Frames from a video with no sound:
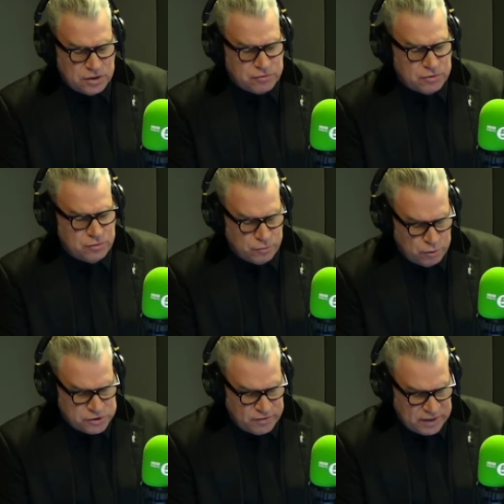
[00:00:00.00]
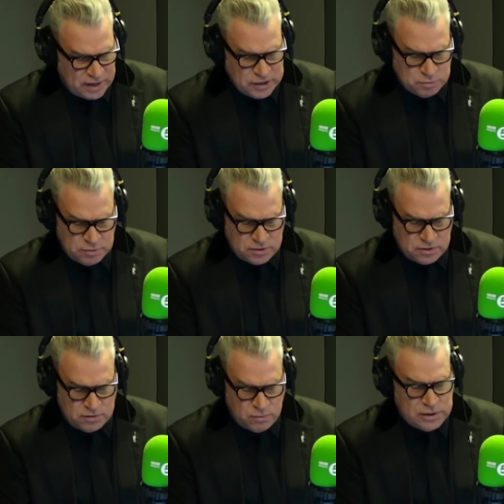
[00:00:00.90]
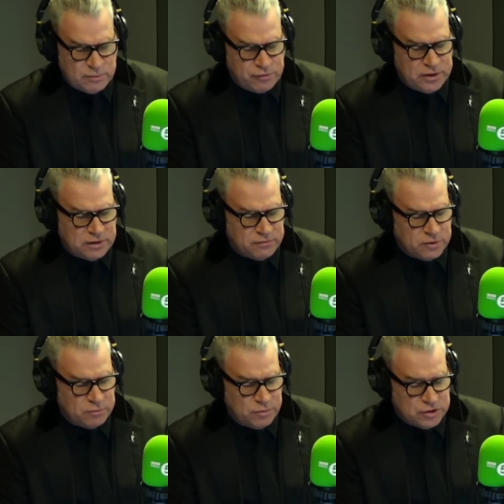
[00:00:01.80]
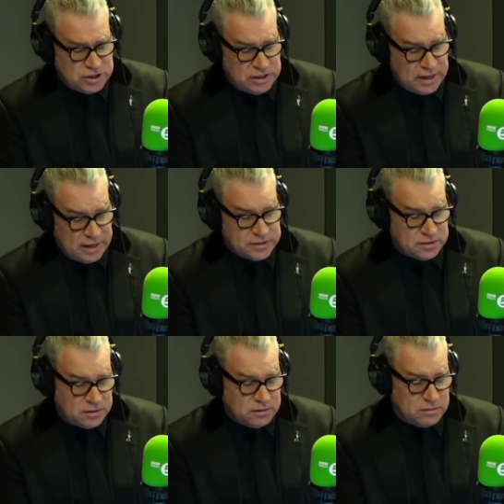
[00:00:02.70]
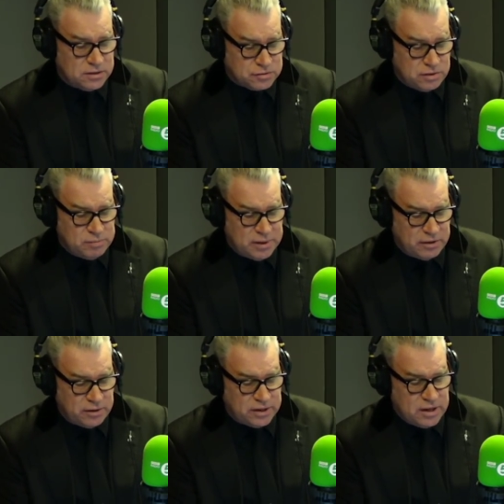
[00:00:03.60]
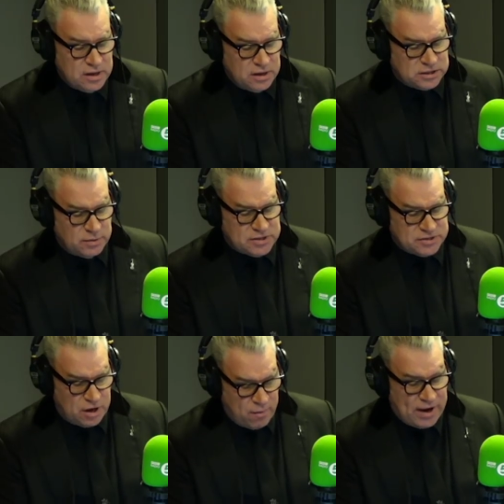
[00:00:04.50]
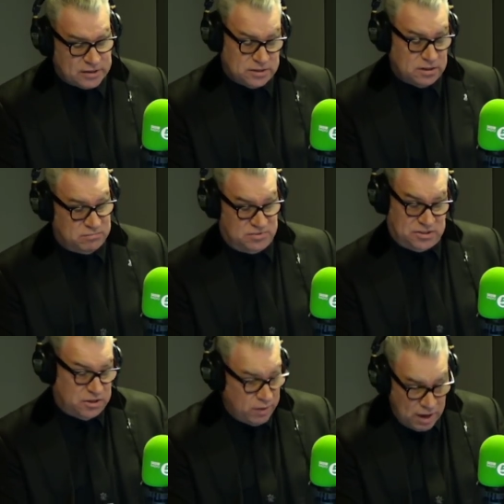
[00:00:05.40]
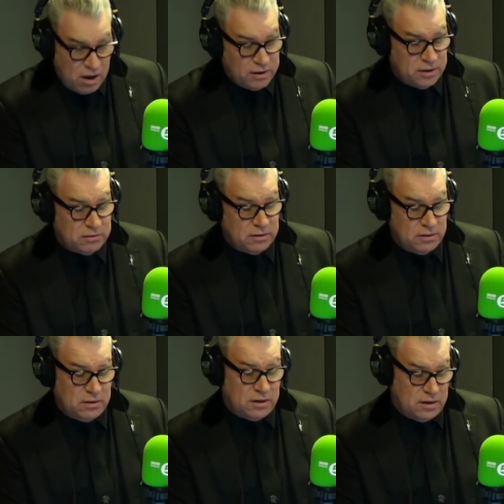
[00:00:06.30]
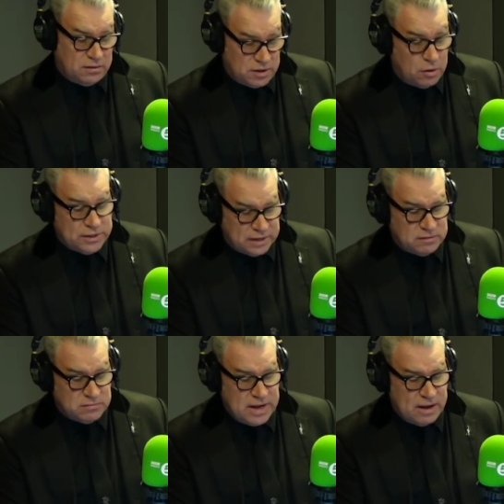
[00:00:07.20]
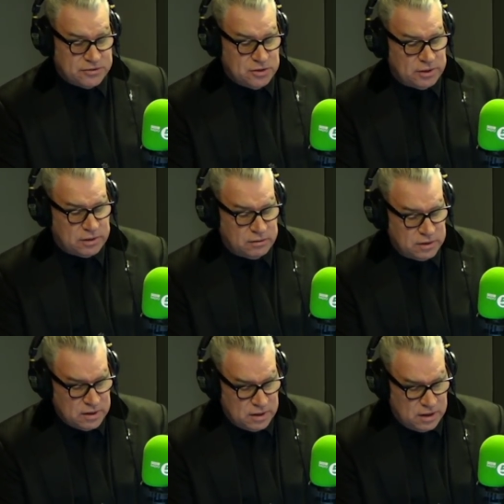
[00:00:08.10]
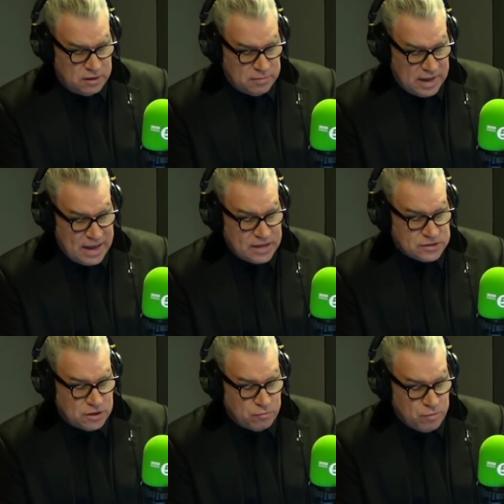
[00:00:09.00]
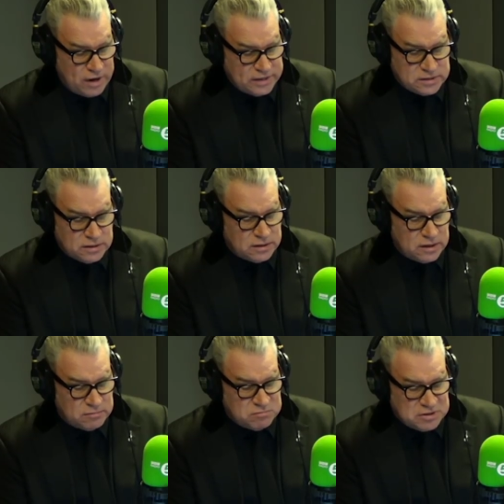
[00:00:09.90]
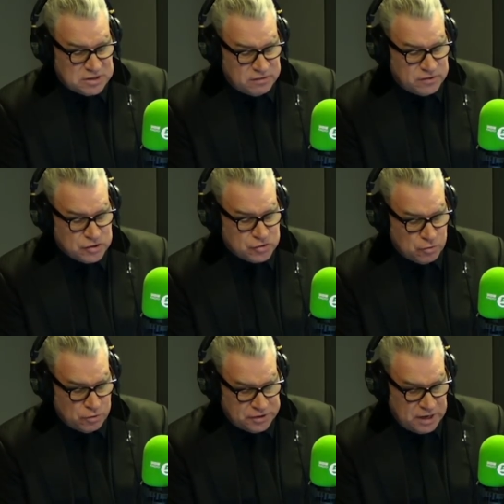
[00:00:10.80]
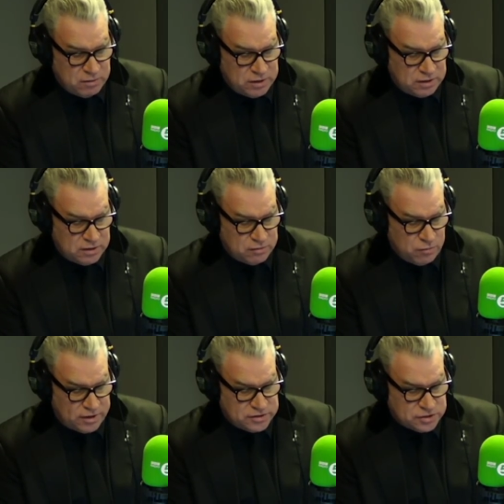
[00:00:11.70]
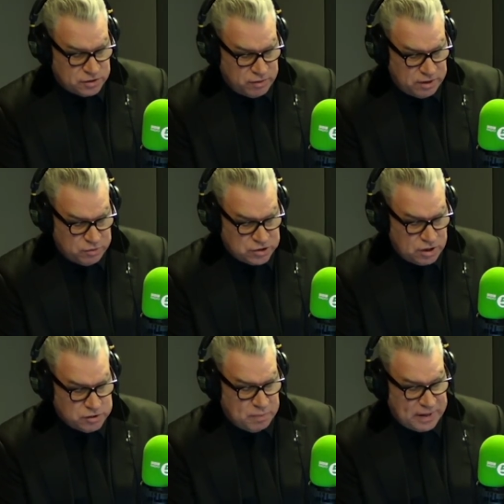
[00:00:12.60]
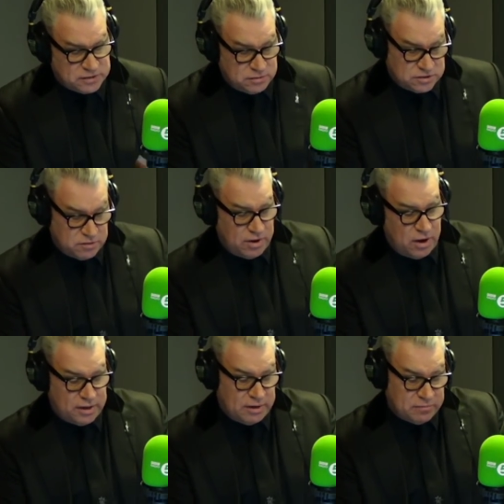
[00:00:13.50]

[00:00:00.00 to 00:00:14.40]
through Rules of Engagement, the William Friedkin film in which he had a, a screenplay credit. So as a director, Syriana. Uh, Gold and now Dolittle um, as a writer, a kind of extraordinary uh, writer's career, which goes back to Syriana,